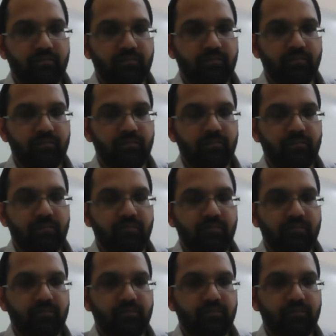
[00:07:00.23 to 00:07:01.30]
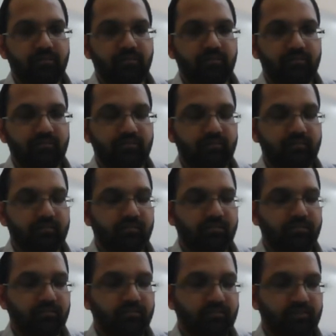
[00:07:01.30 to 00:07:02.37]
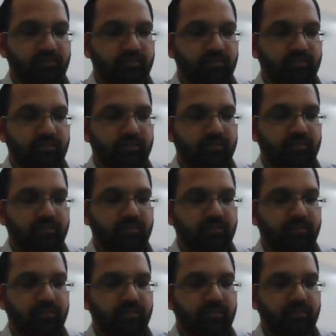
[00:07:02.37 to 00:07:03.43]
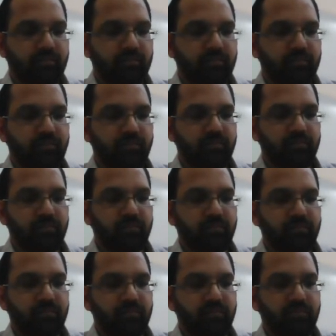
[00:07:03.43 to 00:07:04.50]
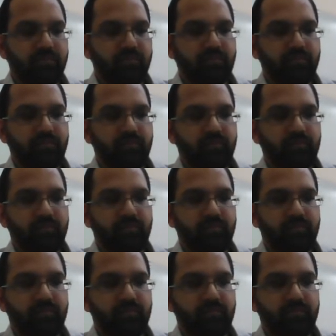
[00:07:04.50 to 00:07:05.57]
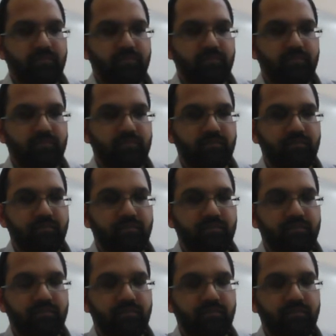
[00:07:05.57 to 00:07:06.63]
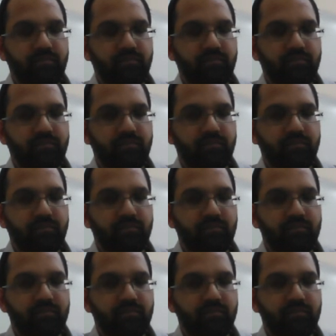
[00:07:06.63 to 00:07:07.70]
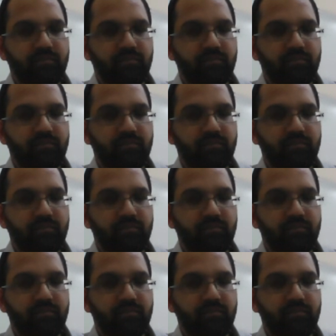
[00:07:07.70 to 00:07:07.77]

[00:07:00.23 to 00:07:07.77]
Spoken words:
No words are spoken by the person on screen.